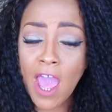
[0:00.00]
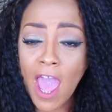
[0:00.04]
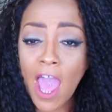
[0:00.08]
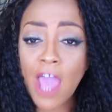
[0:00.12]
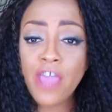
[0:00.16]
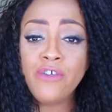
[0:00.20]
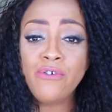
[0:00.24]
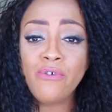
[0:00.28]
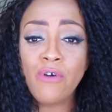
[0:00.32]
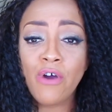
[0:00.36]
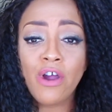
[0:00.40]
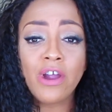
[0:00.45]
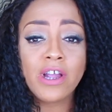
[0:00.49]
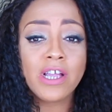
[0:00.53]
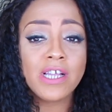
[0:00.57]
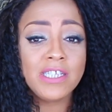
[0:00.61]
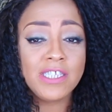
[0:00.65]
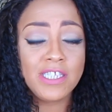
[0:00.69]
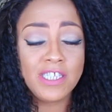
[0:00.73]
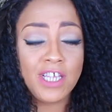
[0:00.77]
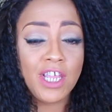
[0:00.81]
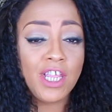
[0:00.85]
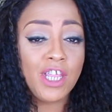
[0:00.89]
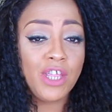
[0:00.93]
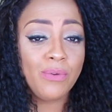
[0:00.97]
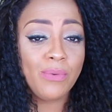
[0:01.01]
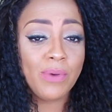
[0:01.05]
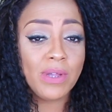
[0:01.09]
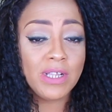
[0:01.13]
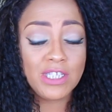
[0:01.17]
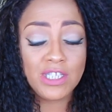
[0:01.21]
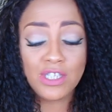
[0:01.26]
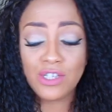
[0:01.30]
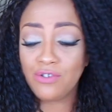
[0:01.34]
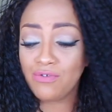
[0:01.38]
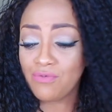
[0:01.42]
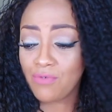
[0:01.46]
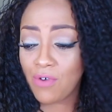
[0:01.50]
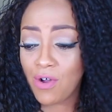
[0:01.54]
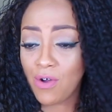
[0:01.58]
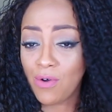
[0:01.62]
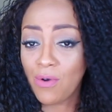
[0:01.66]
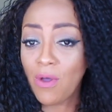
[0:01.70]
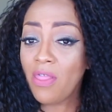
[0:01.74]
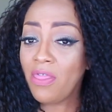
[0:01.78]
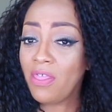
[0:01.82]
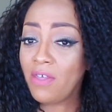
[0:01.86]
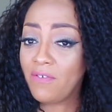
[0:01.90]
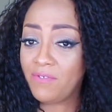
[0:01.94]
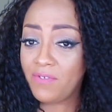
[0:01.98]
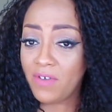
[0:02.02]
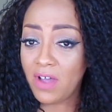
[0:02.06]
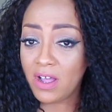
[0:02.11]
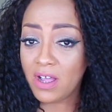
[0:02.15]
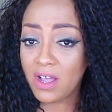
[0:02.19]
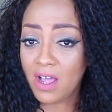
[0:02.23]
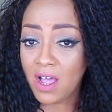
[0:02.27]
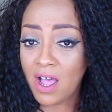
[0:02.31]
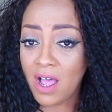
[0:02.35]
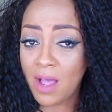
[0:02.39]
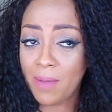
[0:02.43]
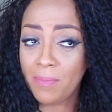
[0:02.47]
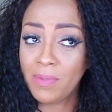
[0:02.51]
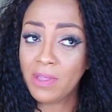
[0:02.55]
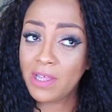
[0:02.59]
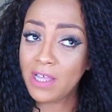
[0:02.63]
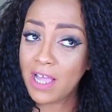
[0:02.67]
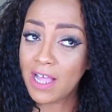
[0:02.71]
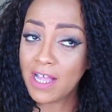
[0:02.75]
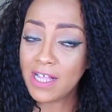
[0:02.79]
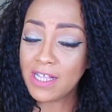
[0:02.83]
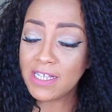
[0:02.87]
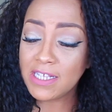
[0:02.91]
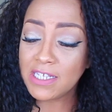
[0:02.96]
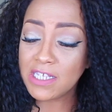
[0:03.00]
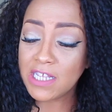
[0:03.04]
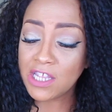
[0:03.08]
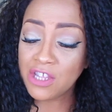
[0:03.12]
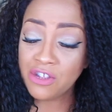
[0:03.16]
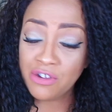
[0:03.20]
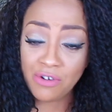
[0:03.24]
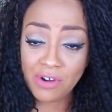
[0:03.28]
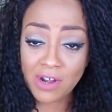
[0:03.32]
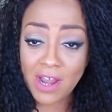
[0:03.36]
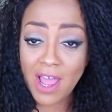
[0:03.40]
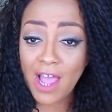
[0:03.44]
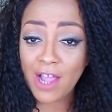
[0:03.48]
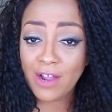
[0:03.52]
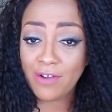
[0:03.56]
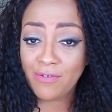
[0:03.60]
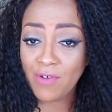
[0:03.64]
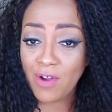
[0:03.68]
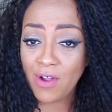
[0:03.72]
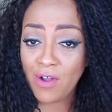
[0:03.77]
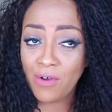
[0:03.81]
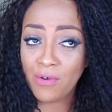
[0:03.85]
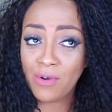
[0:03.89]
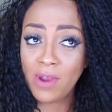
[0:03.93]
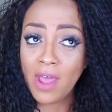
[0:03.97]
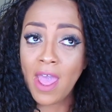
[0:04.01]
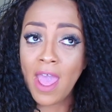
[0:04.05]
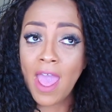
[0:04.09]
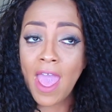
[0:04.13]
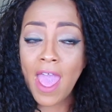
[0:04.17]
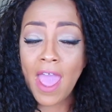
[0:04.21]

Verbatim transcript: And you are continuing to grow the fuck up because you're not grown.